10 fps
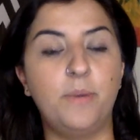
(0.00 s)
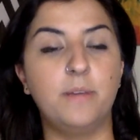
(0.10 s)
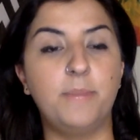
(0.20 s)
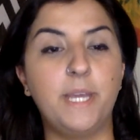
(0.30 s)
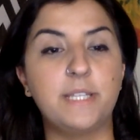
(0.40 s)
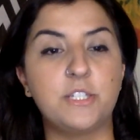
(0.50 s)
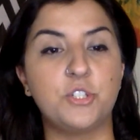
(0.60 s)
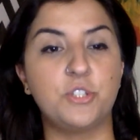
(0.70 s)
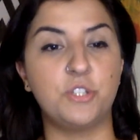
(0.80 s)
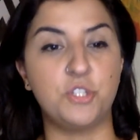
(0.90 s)
Pay
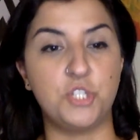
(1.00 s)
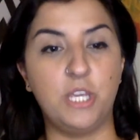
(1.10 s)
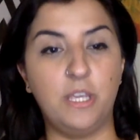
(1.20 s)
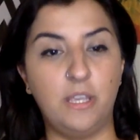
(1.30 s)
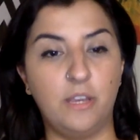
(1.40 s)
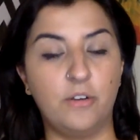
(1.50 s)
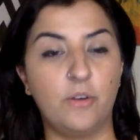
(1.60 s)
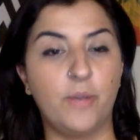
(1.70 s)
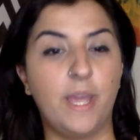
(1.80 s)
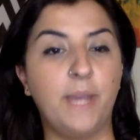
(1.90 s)
attention to the G here,
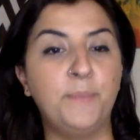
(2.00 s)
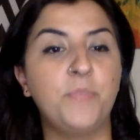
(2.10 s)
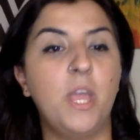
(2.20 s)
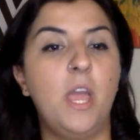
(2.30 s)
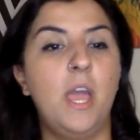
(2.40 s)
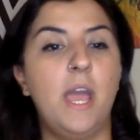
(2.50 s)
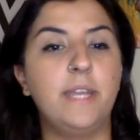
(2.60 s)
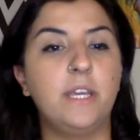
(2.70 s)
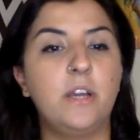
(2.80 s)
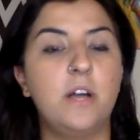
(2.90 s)
okay?
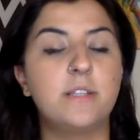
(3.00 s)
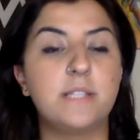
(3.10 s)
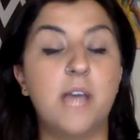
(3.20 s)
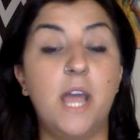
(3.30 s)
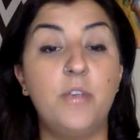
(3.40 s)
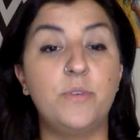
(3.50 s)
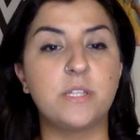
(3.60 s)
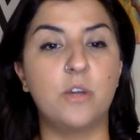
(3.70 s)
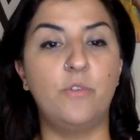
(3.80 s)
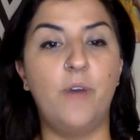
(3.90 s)
And it causes high
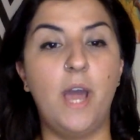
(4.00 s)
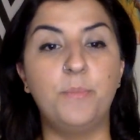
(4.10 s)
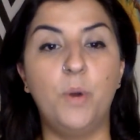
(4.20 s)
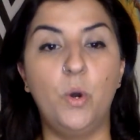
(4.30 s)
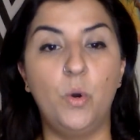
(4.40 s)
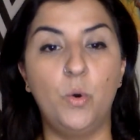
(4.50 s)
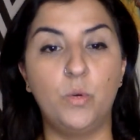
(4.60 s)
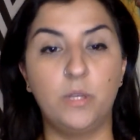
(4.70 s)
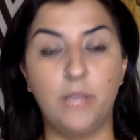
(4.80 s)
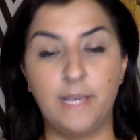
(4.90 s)
risk of
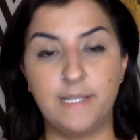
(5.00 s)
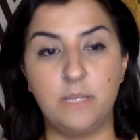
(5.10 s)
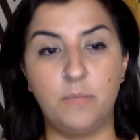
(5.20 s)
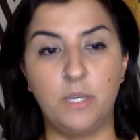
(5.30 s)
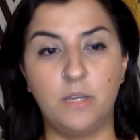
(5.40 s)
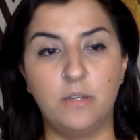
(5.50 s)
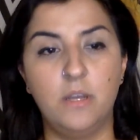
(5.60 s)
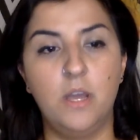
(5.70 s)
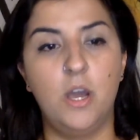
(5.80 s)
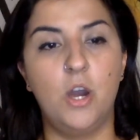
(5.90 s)
hypoglycemia,
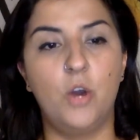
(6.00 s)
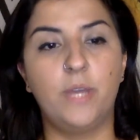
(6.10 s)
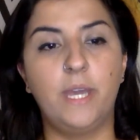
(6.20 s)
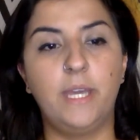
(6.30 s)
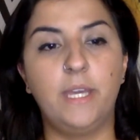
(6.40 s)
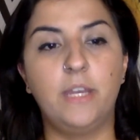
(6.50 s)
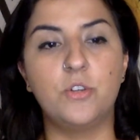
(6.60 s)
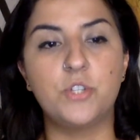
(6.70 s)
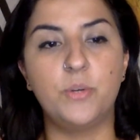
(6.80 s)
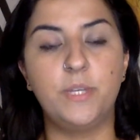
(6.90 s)
okay? It
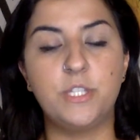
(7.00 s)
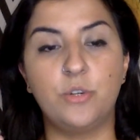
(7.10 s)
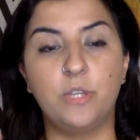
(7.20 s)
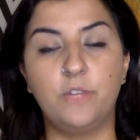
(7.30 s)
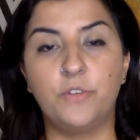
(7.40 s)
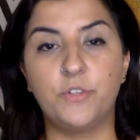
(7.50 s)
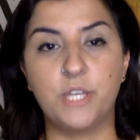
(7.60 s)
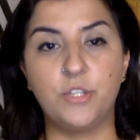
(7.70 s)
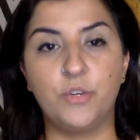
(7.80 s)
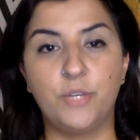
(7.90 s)
also hits your livers
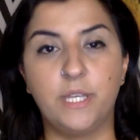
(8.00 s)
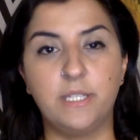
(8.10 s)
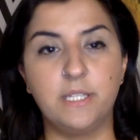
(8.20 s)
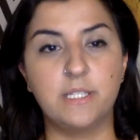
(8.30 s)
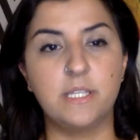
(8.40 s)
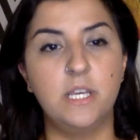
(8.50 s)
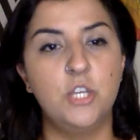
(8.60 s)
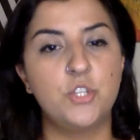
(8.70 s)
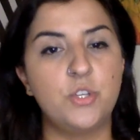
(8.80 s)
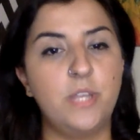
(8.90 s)
and your kidneys.
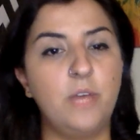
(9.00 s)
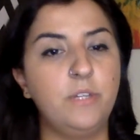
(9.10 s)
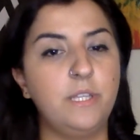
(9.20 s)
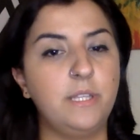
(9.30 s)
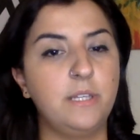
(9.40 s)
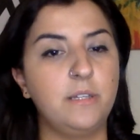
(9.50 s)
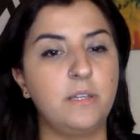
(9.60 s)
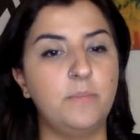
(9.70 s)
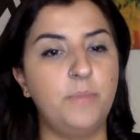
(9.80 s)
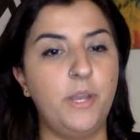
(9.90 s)
So now look at the
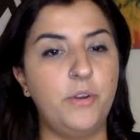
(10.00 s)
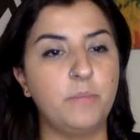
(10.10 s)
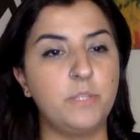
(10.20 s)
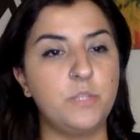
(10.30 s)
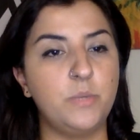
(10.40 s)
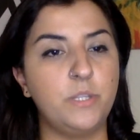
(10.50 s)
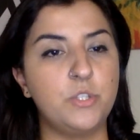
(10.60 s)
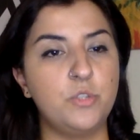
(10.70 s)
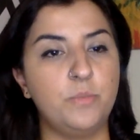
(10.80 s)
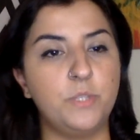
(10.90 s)
comparing between the
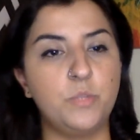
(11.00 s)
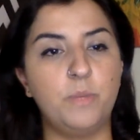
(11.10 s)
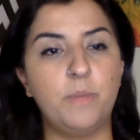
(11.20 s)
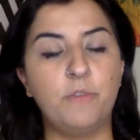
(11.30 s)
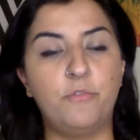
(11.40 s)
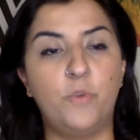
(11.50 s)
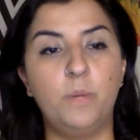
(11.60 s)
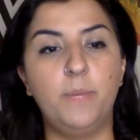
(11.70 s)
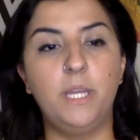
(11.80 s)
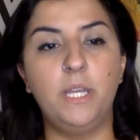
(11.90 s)
two, between
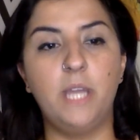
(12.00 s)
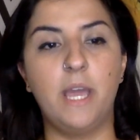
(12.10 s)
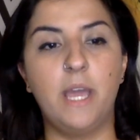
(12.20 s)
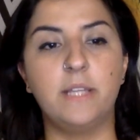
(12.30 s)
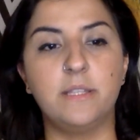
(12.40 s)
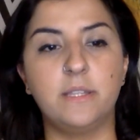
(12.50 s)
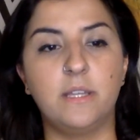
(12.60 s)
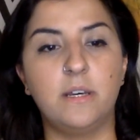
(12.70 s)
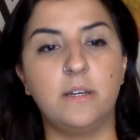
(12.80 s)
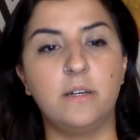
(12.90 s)
metformin and
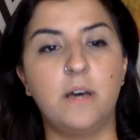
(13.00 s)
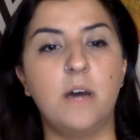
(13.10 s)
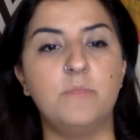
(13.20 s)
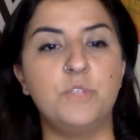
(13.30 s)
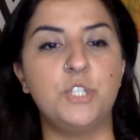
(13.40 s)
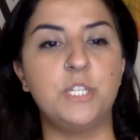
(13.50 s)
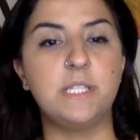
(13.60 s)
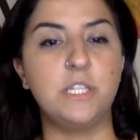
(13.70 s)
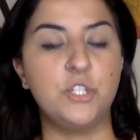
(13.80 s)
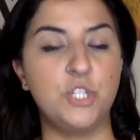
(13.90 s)
the
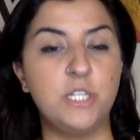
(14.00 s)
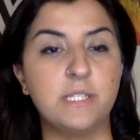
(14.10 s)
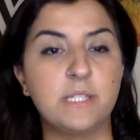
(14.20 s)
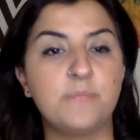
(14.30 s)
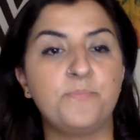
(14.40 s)
GCGs.